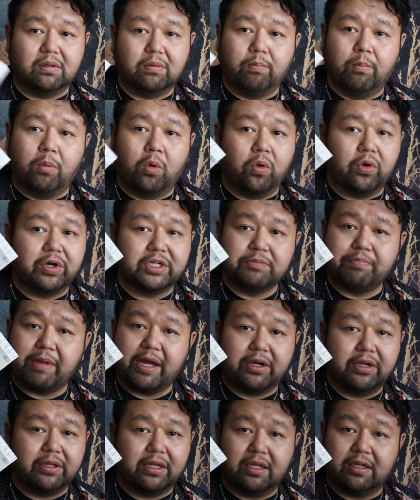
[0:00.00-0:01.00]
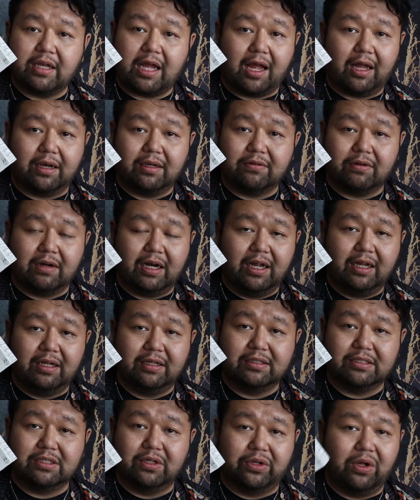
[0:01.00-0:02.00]
more is better than not,
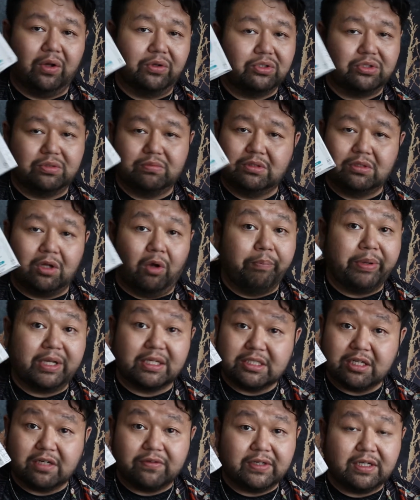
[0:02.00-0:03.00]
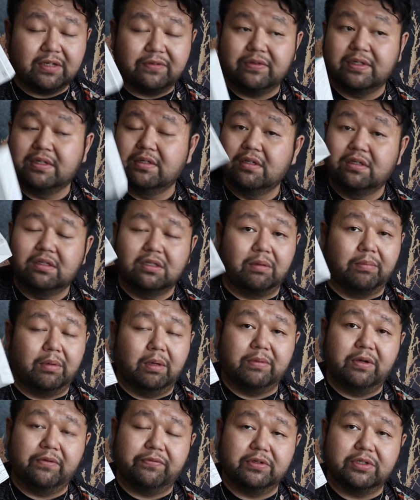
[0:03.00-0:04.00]
right? So don't be conservative. The
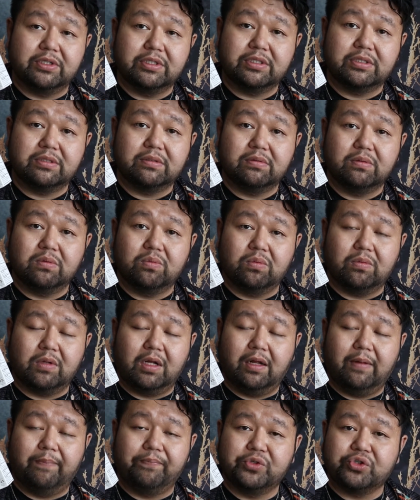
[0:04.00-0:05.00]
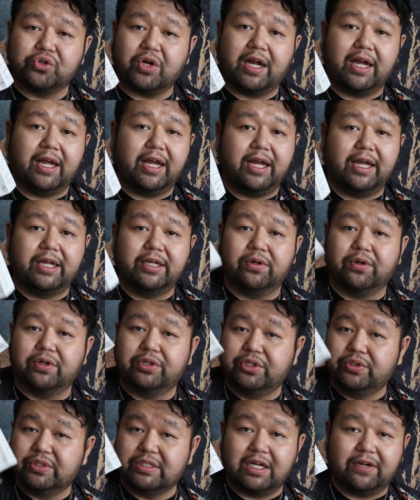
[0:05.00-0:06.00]
moment it feels dry, or
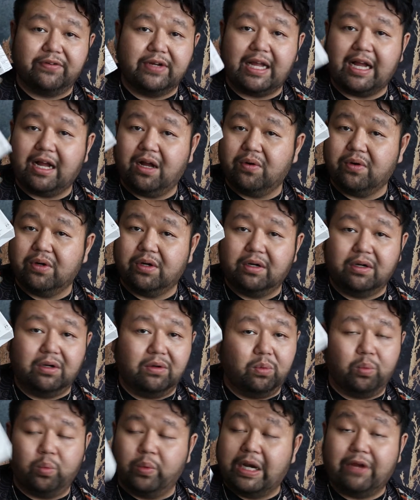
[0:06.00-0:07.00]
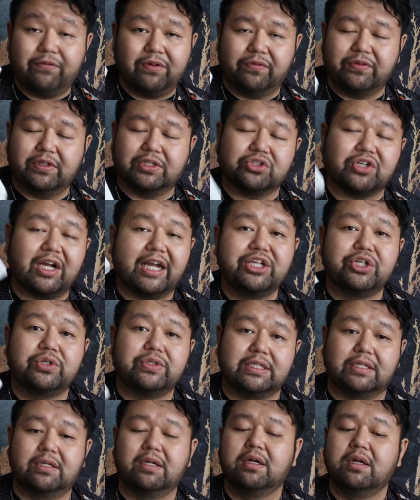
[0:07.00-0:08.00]
use it every hour, or whenever it feels dry,
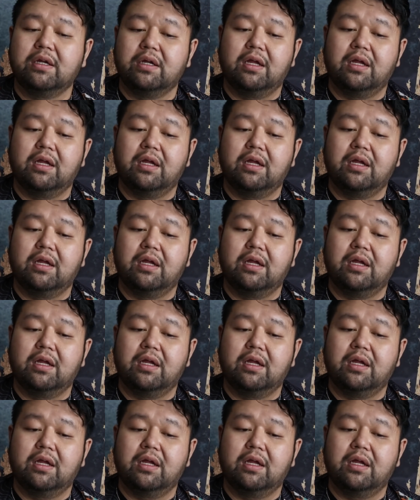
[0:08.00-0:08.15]
use it.